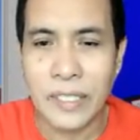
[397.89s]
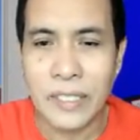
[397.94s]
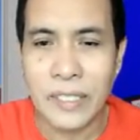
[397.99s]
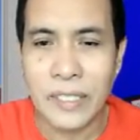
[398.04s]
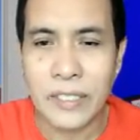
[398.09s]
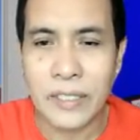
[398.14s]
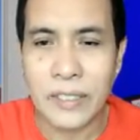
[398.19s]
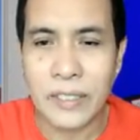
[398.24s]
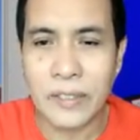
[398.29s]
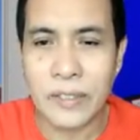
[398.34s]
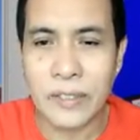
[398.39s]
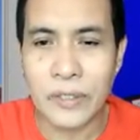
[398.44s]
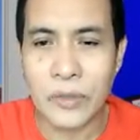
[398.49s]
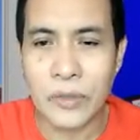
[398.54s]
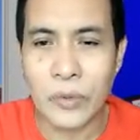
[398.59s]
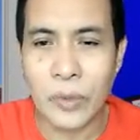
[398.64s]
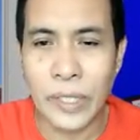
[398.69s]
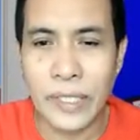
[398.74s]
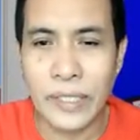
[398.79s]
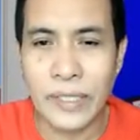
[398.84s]
So
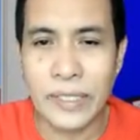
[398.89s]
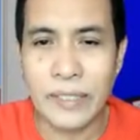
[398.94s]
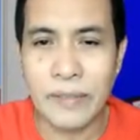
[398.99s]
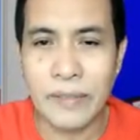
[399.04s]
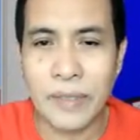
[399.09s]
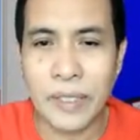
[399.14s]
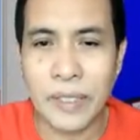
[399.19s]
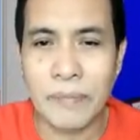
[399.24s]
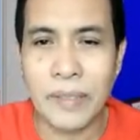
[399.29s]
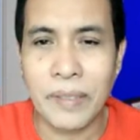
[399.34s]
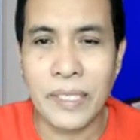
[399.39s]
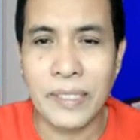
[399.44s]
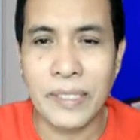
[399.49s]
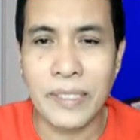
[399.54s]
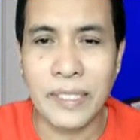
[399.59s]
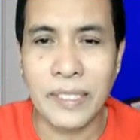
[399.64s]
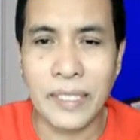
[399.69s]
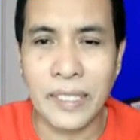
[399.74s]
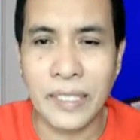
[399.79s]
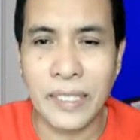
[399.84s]
20 divided by
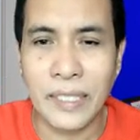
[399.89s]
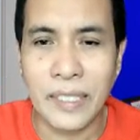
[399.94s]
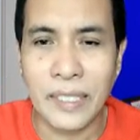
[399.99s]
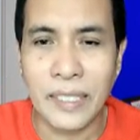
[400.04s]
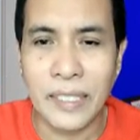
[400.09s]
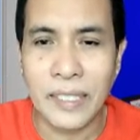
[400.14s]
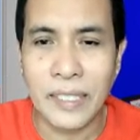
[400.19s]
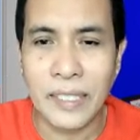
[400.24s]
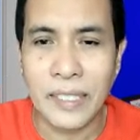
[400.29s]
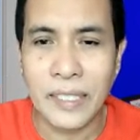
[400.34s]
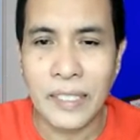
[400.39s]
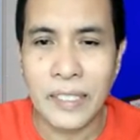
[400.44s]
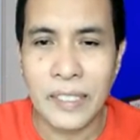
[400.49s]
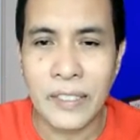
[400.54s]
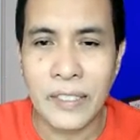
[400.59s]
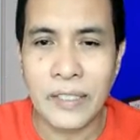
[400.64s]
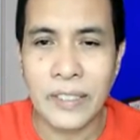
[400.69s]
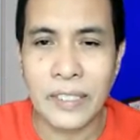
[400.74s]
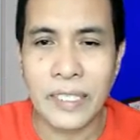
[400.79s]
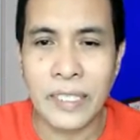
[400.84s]
3,
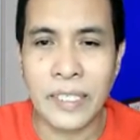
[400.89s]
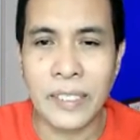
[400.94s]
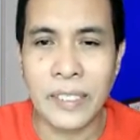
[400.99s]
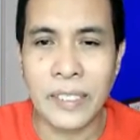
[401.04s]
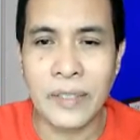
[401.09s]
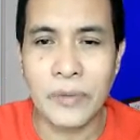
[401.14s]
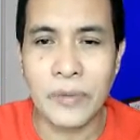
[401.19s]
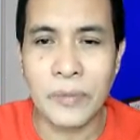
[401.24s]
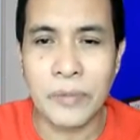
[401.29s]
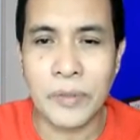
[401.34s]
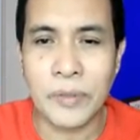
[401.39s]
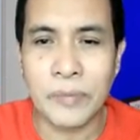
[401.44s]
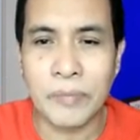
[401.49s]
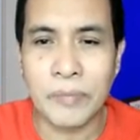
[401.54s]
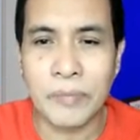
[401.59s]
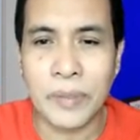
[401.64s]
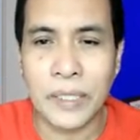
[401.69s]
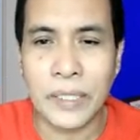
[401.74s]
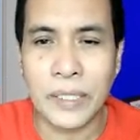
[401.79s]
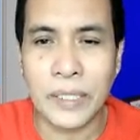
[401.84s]
okay, we move
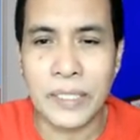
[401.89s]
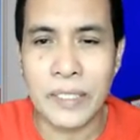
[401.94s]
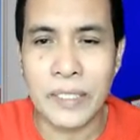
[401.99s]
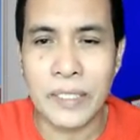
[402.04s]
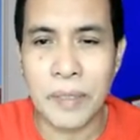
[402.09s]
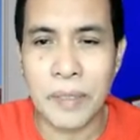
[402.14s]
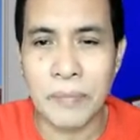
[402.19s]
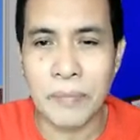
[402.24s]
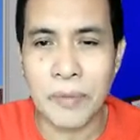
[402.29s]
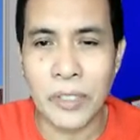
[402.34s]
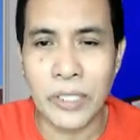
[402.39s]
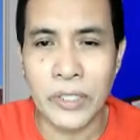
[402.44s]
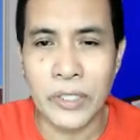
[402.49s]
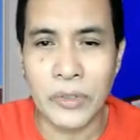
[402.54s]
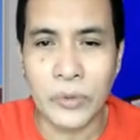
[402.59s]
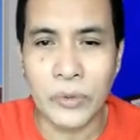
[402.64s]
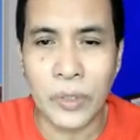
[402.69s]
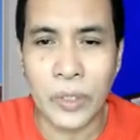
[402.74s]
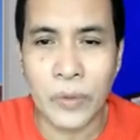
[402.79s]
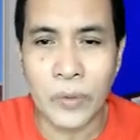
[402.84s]
decimal point
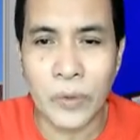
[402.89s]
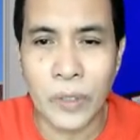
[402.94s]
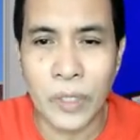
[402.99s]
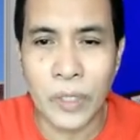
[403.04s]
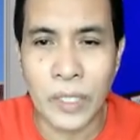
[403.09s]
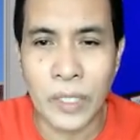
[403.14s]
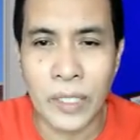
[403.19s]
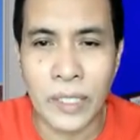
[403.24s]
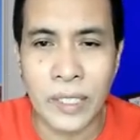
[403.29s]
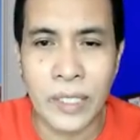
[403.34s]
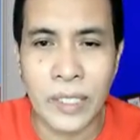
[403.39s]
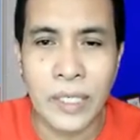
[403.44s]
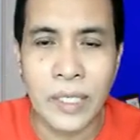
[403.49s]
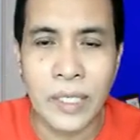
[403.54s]
to our